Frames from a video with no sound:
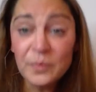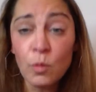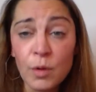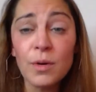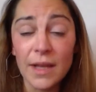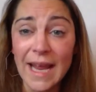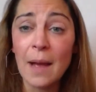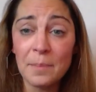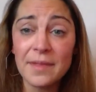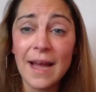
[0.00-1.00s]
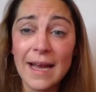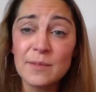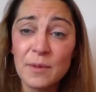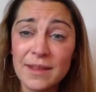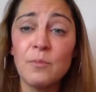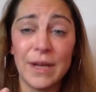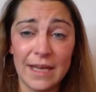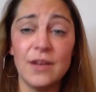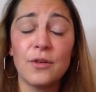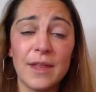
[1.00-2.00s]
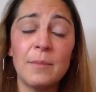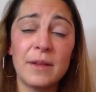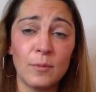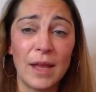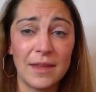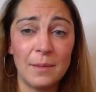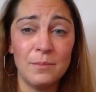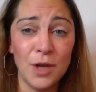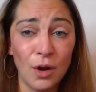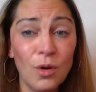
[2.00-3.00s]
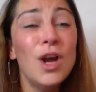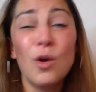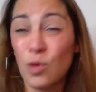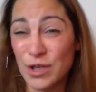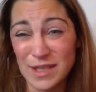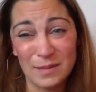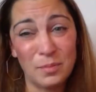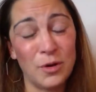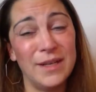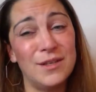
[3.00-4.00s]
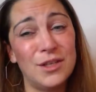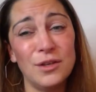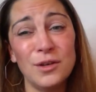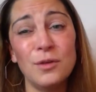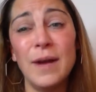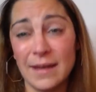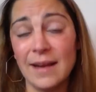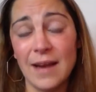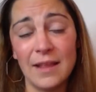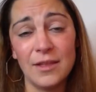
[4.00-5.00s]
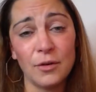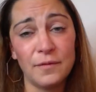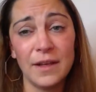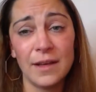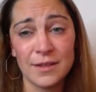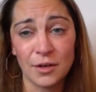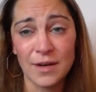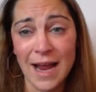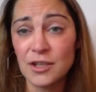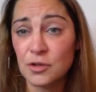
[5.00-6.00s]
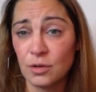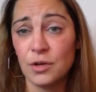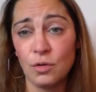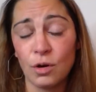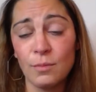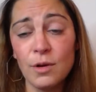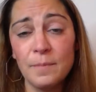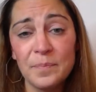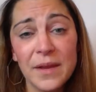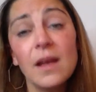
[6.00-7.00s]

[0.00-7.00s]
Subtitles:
We really empathize with them. We hear them and let them know we're disappointed too, and their feelings are natural and normal.